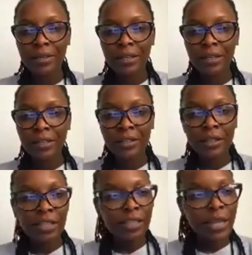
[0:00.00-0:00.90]
The
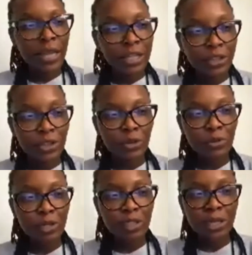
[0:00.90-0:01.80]

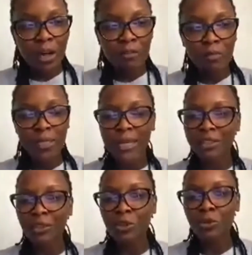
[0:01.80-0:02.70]
Nigerian government has
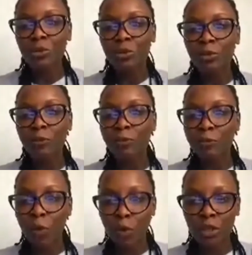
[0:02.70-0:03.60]
used
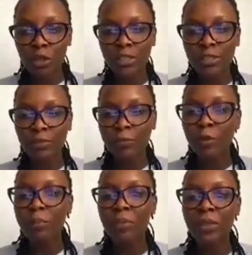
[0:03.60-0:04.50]
force
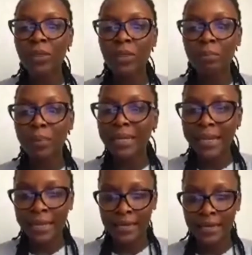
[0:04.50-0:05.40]
from the
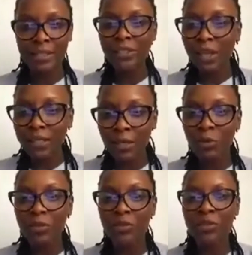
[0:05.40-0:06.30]
beginning,
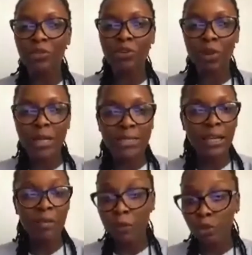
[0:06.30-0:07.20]
starting with trying
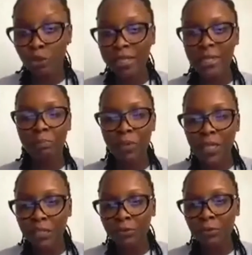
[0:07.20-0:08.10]
to infiltrate
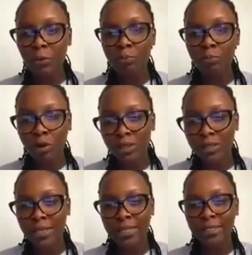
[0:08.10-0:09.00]
a peaceful
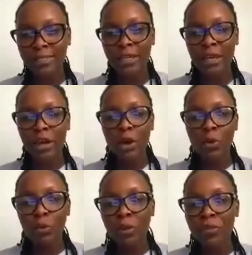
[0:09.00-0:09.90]
protest
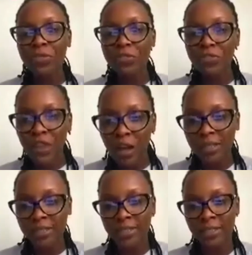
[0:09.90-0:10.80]
with
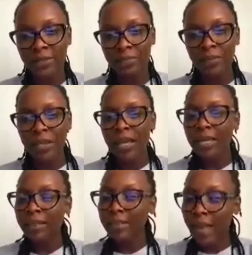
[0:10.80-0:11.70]
thugs.
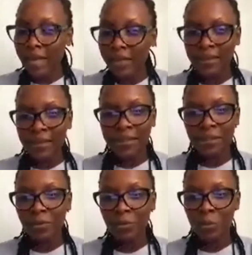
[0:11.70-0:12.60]
That
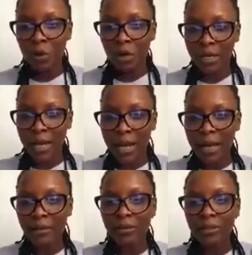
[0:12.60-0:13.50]
didn't work
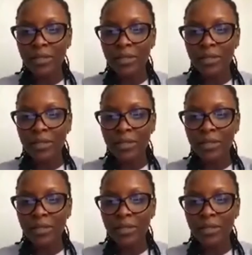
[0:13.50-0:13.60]
out.